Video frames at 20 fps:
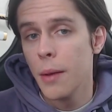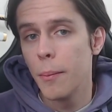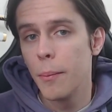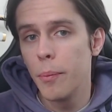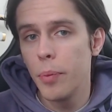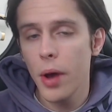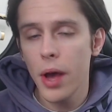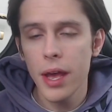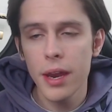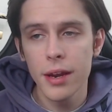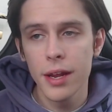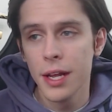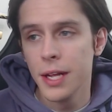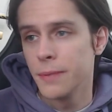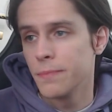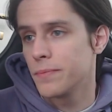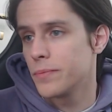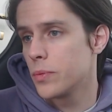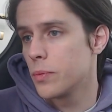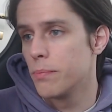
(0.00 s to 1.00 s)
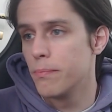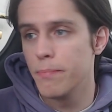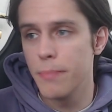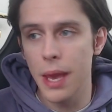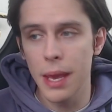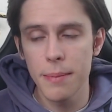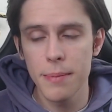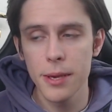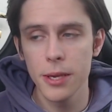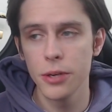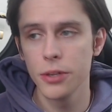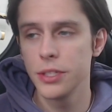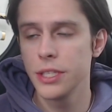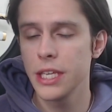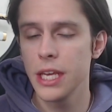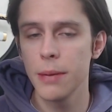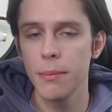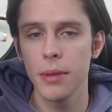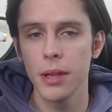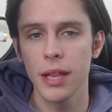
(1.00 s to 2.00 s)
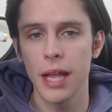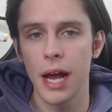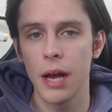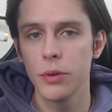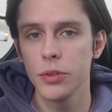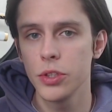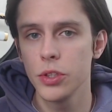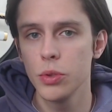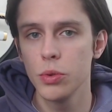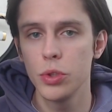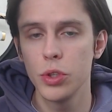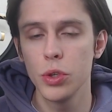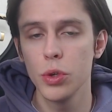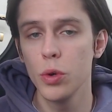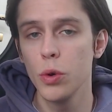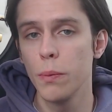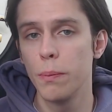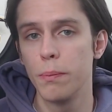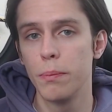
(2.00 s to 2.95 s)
But maybe your DM allows you to